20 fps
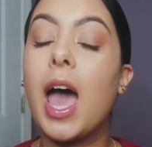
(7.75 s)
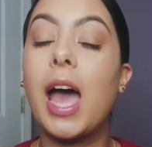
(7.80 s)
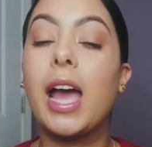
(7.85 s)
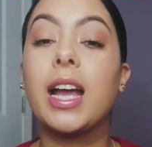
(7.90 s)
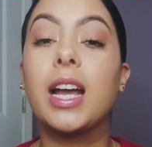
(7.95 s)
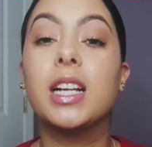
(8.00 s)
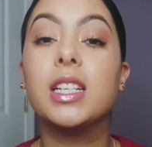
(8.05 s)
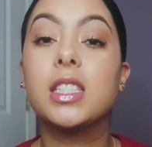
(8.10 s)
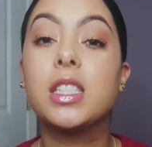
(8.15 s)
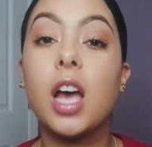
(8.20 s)
I
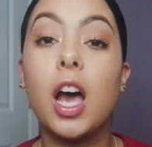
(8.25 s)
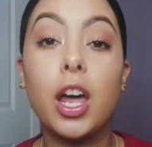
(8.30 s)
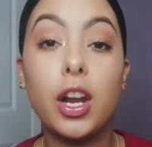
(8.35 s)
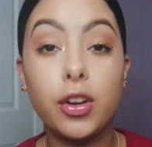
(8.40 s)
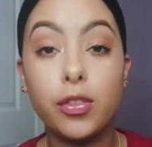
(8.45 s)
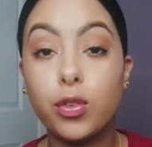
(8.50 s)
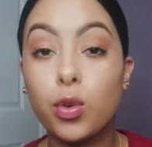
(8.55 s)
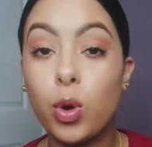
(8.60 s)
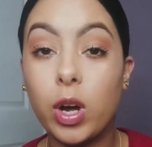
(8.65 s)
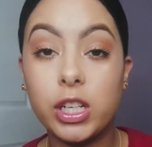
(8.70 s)
get a
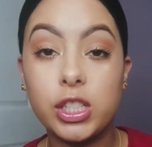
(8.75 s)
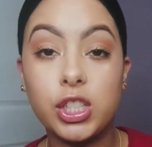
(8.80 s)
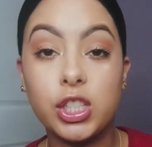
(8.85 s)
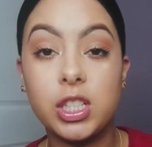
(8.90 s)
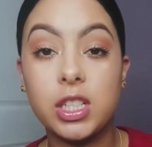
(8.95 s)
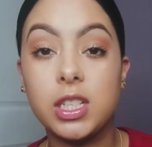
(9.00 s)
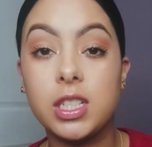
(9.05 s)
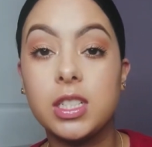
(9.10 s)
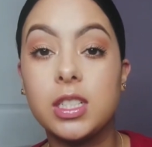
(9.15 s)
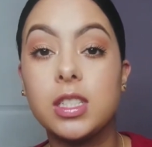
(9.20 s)
ton of
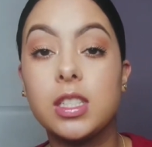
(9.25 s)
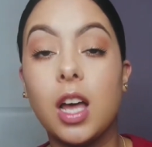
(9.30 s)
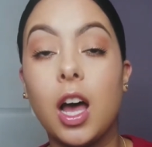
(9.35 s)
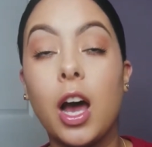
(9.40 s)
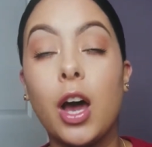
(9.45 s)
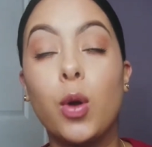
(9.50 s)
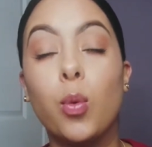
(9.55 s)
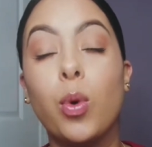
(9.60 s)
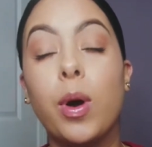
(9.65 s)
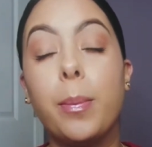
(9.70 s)
questions
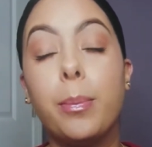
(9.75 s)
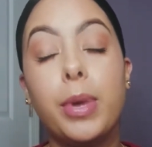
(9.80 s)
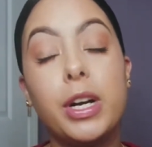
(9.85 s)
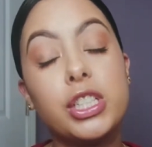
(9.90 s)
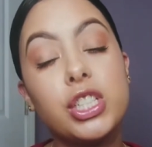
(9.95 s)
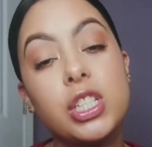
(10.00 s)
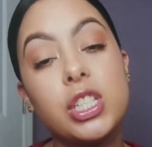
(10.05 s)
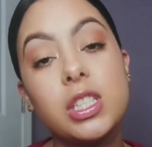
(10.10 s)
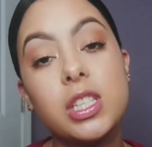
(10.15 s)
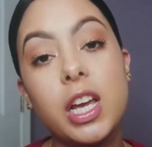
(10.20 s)
on what
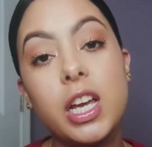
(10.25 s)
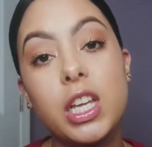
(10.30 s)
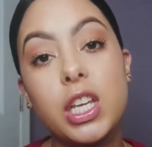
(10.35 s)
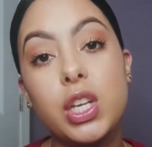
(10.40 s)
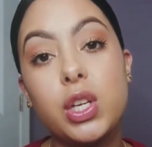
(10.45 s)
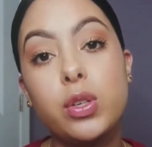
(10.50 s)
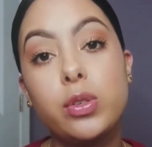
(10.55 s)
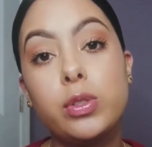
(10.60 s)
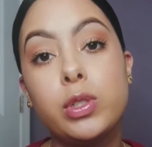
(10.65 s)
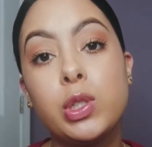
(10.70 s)
brushes I
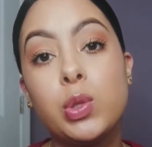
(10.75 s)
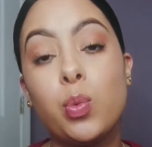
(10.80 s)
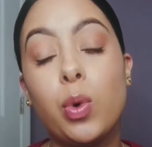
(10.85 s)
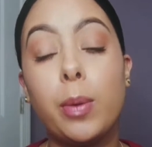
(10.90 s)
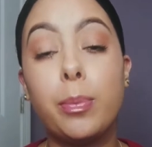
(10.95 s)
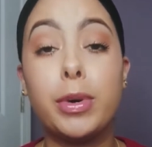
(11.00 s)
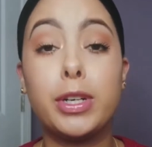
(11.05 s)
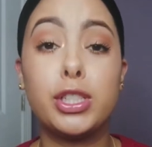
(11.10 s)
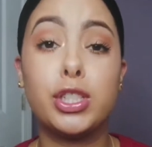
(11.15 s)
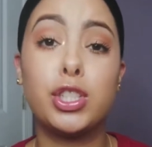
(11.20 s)
use,
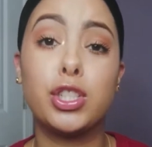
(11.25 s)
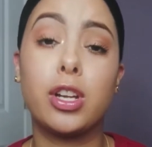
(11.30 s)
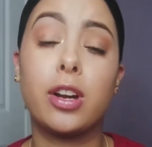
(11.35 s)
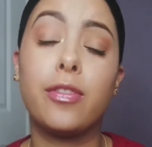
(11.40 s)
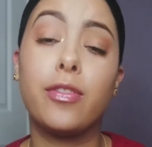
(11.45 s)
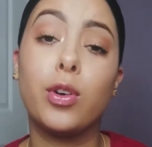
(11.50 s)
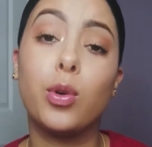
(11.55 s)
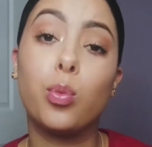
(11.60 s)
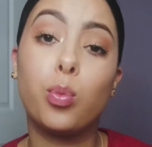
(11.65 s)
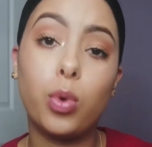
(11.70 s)
what brushes are
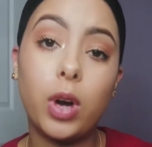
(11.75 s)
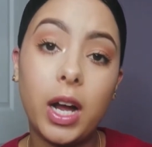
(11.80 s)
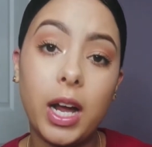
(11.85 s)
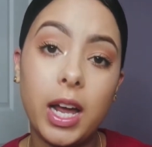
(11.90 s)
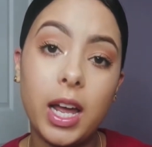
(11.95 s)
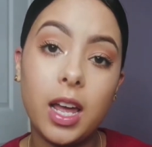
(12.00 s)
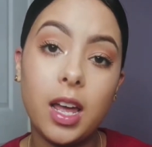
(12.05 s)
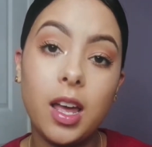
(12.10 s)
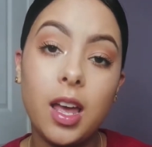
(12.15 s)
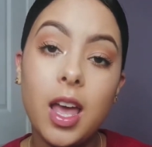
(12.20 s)
for
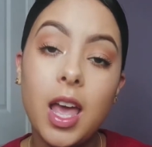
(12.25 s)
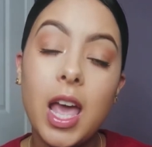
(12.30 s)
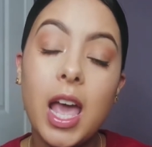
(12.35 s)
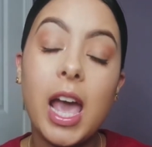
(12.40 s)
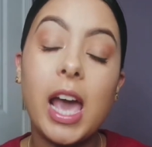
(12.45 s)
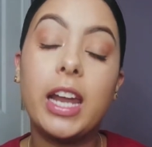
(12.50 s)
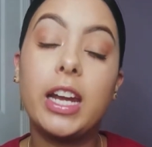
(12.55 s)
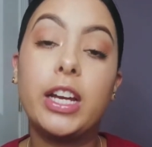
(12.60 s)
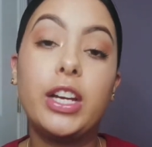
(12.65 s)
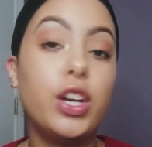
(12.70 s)
what,
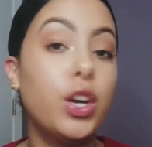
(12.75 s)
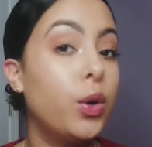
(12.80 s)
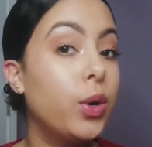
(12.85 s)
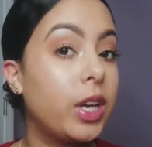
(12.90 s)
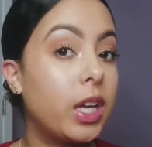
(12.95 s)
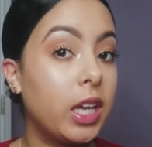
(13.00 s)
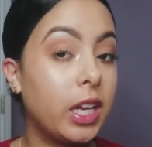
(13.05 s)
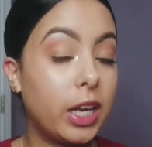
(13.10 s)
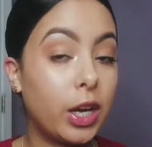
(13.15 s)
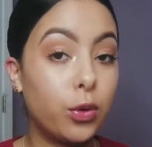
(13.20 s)
and I know
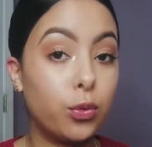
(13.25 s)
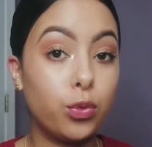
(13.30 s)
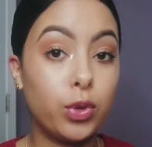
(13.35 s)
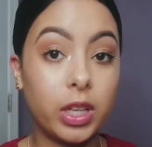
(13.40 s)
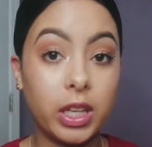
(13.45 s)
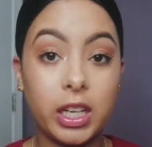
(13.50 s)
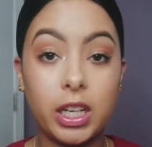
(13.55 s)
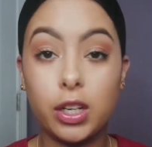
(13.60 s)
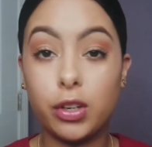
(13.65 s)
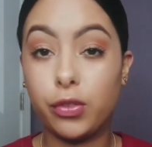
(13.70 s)
it can get
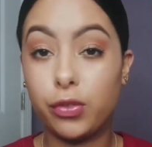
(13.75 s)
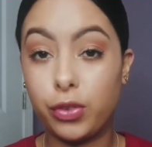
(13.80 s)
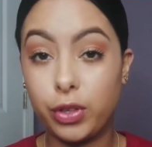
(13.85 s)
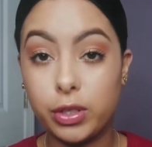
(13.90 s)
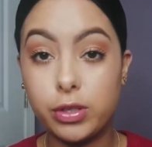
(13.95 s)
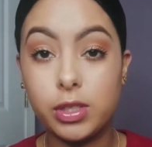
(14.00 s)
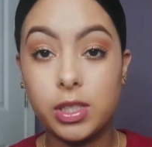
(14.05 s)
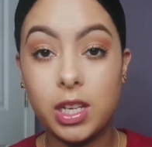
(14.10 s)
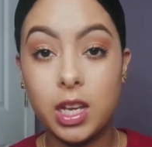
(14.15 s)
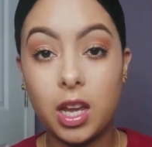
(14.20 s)
really
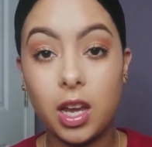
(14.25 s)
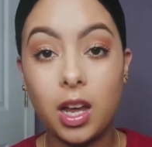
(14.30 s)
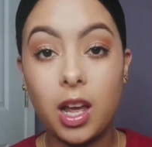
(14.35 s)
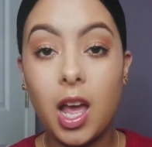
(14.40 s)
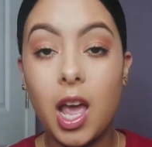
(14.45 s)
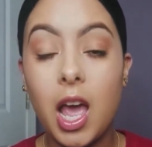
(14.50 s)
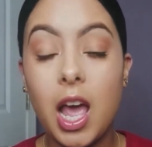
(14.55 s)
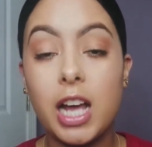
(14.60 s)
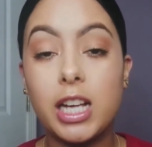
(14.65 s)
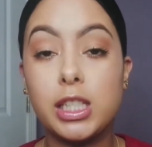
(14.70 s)
confusing,
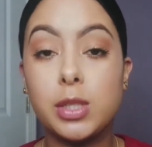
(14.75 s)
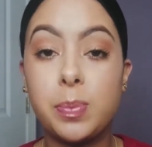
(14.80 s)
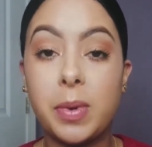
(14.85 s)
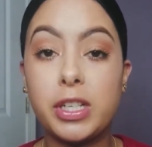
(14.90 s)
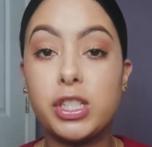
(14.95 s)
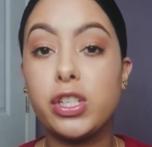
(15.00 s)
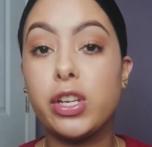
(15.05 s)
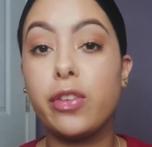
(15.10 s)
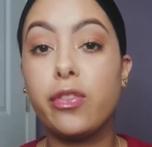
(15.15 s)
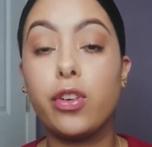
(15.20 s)

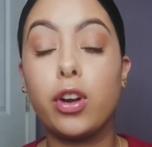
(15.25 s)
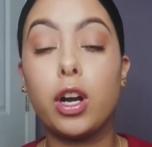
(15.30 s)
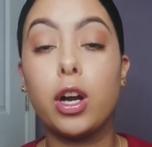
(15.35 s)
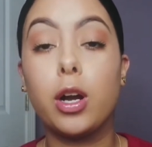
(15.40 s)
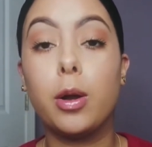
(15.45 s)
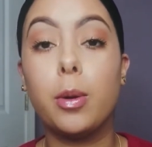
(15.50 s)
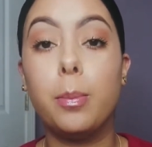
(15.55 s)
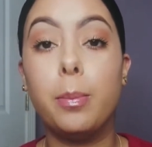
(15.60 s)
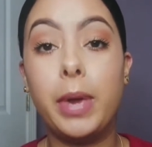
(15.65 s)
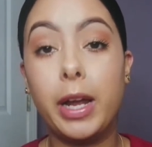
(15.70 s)
especially
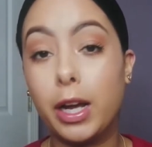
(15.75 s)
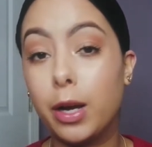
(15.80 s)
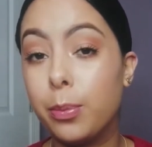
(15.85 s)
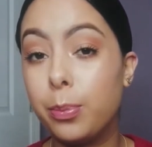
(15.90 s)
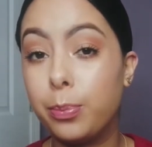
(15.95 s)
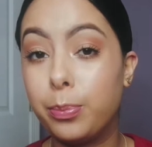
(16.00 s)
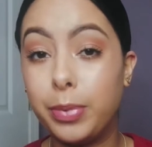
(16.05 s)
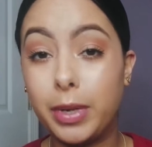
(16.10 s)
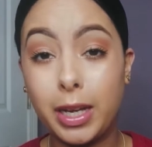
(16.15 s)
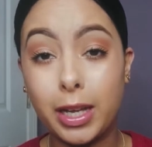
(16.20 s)
for
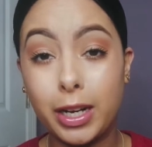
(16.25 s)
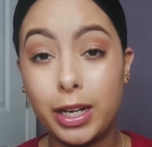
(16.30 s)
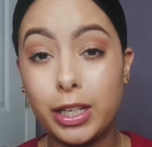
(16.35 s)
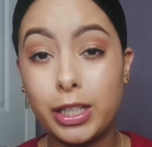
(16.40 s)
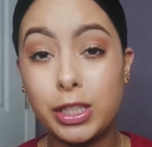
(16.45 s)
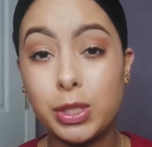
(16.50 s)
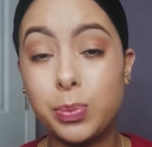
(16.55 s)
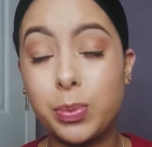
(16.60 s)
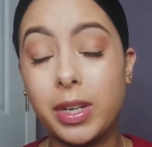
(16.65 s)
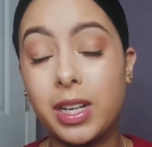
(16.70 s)
makeup
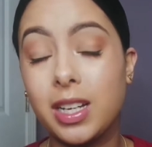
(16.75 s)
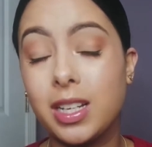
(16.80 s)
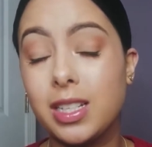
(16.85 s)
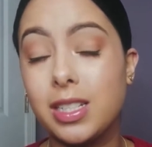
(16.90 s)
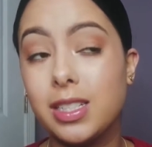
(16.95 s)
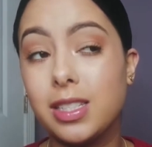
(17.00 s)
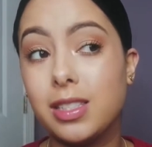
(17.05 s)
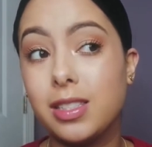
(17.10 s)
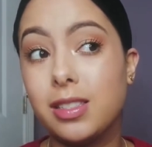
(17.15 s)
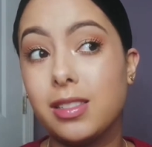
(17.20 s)
beginners
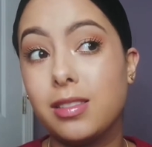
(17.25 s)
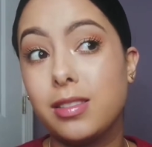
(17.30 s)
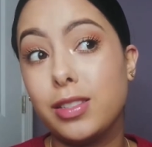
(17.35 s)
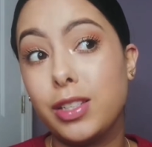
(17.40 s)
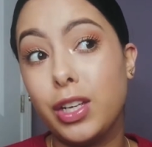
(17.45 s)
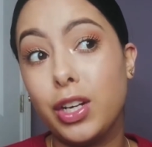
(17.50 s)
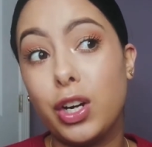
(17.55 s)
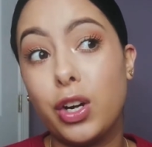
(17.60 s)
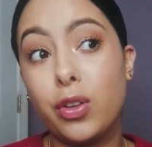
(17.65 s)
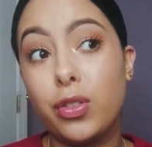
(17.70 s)
because
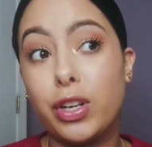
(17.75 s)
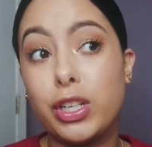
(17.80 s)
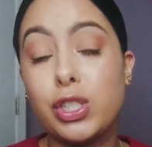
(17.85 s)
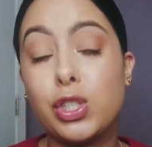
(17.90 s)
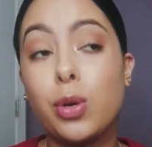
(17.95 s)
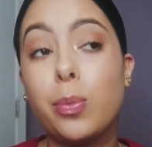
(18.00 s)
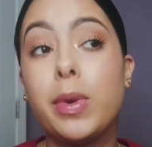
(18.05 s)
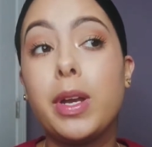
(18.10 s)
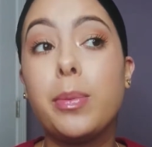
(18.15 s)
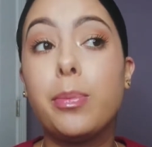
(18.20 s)
there's
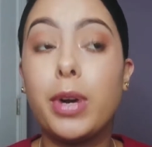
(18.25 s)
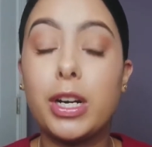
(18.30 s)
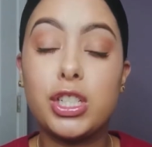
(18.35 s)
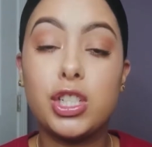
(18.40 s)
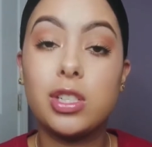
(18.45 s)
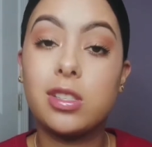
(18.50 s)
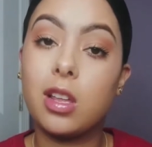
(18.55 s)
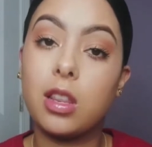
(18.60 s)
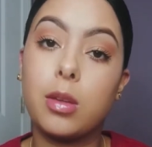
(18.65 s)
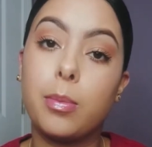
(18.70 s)
so many
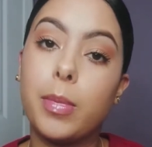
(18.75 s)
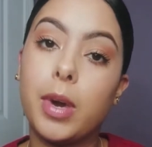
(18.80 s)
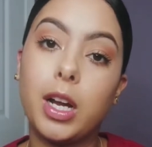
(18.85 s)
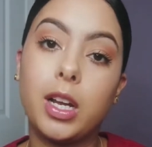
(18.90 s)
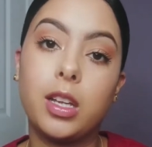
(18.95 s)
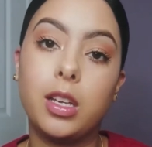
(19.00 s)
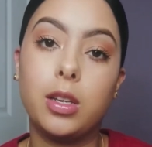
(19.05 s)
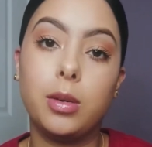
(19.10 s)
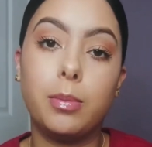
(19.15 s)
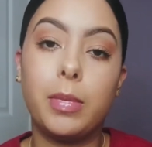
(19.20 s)
brushes on the
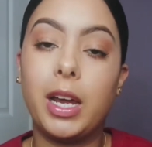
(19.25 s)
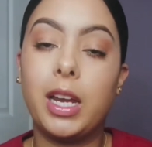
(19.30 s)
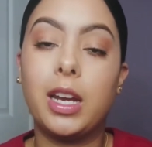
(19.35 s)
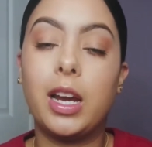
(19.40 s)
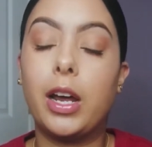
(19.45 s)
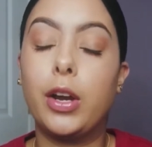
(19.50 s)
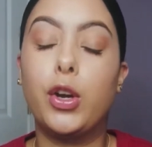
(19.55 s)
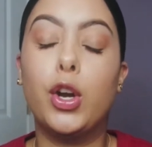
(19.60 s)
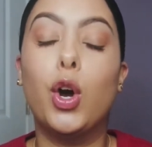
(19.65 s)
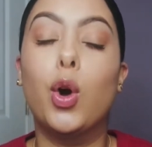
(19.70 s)
market, you might
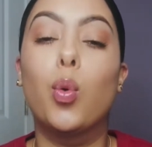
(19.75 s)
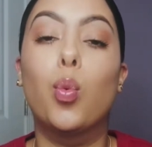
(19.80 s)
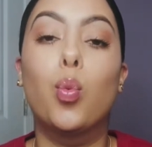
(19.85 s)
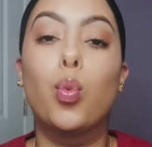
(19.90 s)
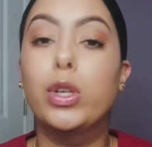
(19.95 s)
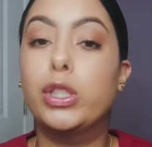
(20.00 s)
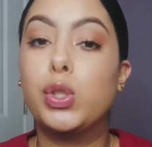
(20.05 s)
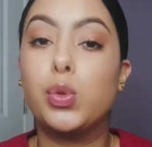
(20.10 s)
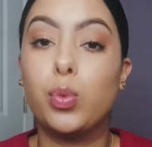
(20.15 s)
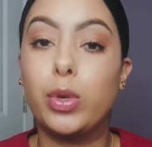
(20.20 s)
not know
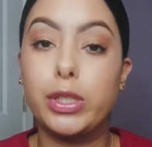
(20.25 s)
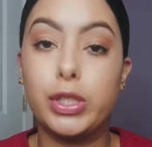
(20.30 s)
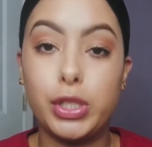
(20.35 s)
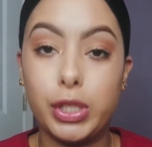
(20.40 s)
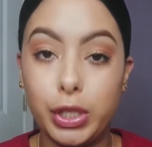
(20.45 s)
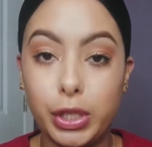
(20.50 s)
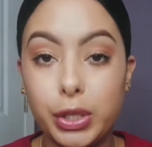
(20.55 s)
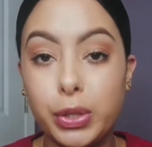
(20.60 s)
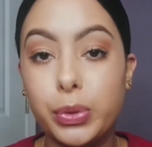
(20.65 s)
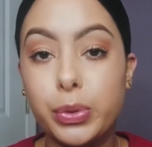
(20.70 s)
which one
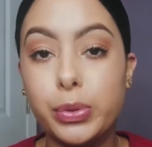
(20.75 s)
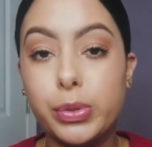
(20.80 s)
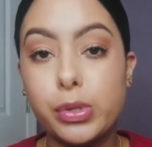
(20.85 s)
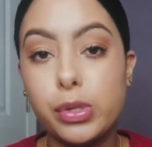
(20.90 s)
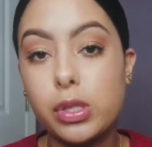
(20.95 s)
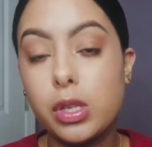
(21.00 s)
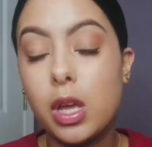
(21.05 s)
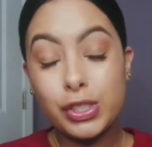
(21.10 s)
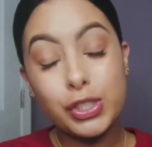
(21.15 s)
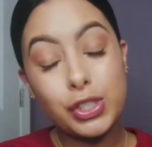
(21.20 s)
to use.